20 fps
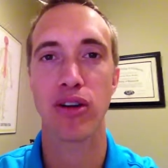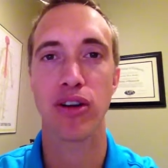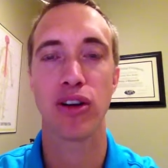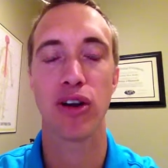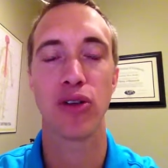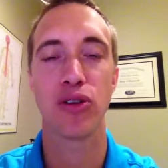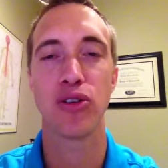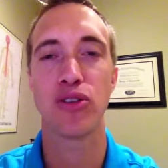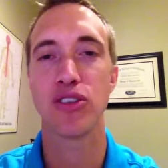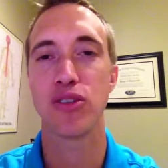
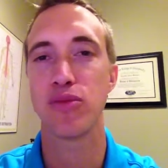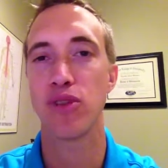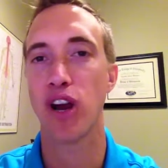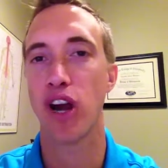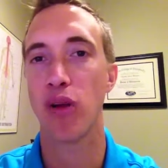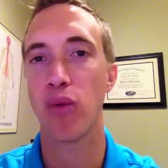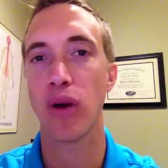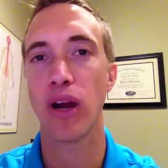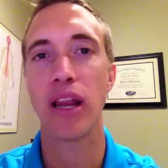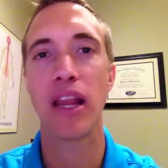go do some
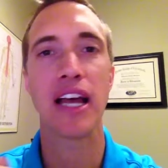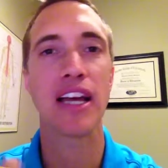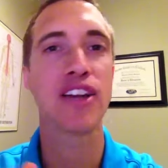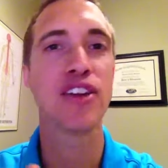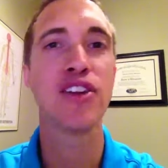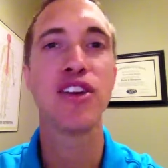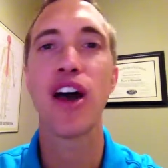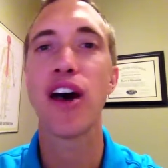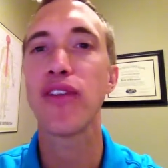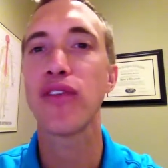yard work, like
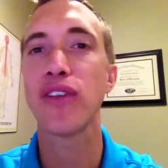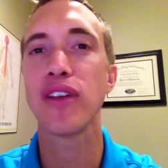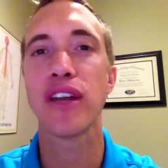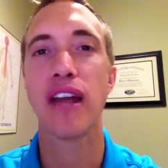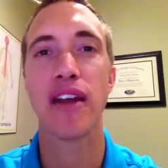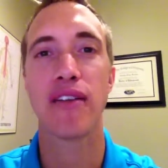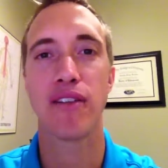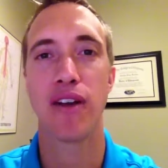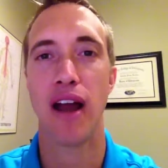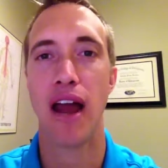nothing
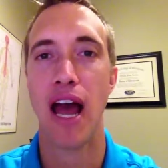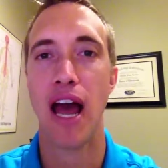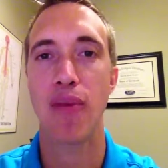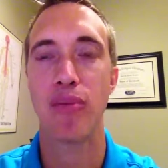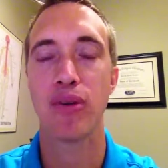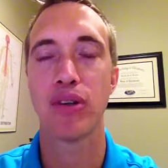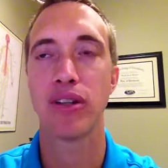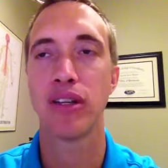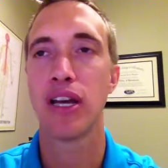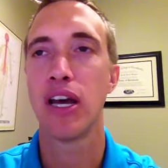ever
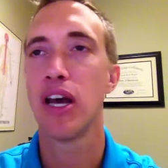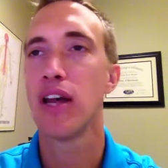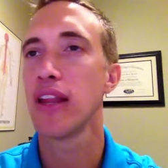happened,